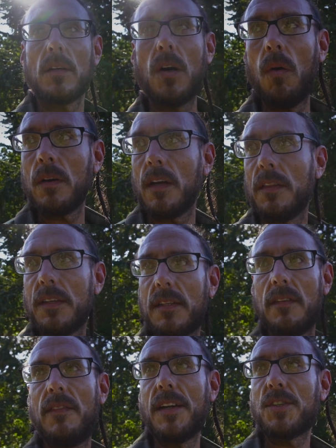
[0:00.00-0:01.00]
going on this
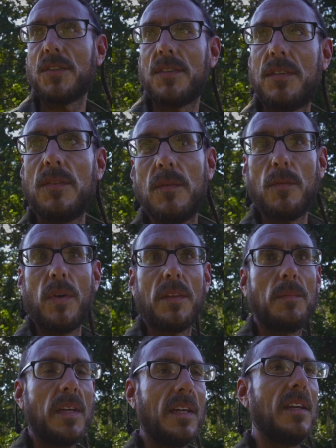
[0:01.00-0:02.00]
adventure with
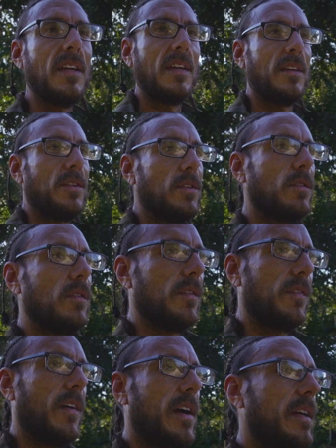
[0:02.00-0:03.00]
me to
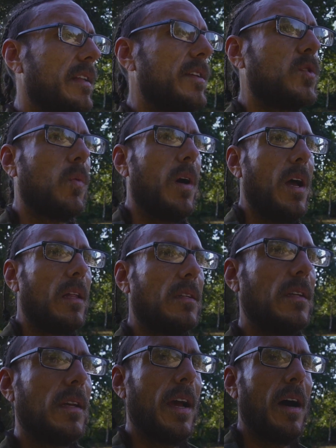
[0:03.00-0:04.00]
find this wild
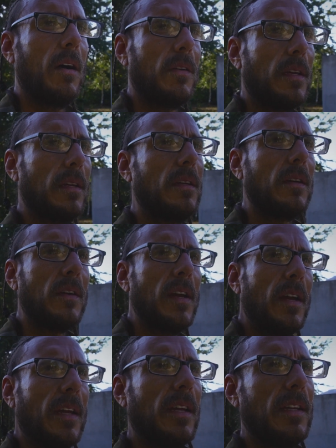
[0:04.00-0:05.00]
cacao here
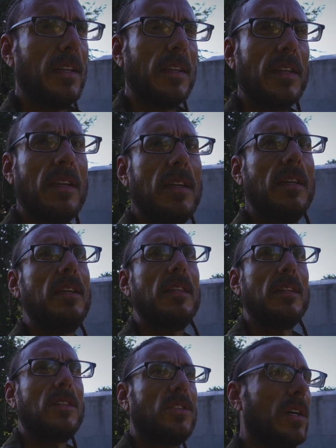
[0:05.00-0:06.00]
in
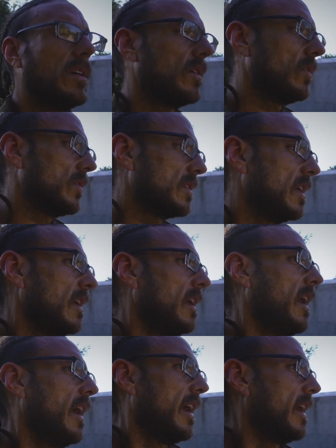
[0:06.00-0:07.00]
the jungles
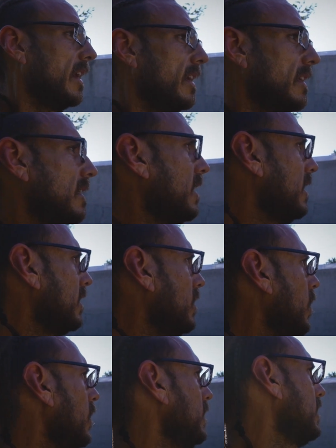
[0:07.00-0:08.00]
and
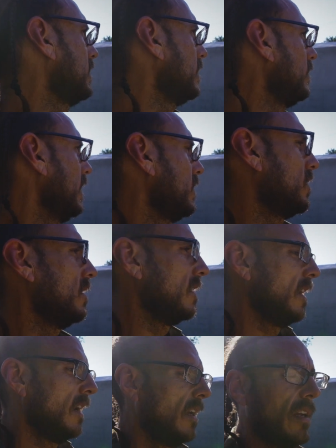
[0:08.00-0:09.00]
go on this adventure.
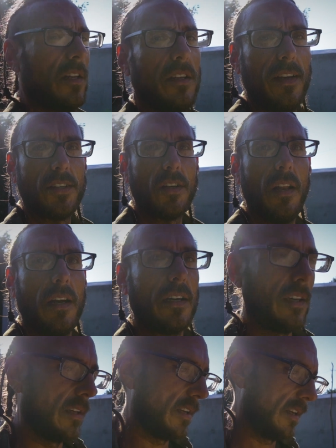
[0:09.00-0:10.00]
And you guys are
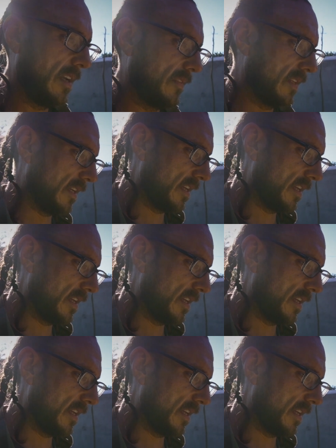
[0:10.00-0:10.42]
lucky you didn't have to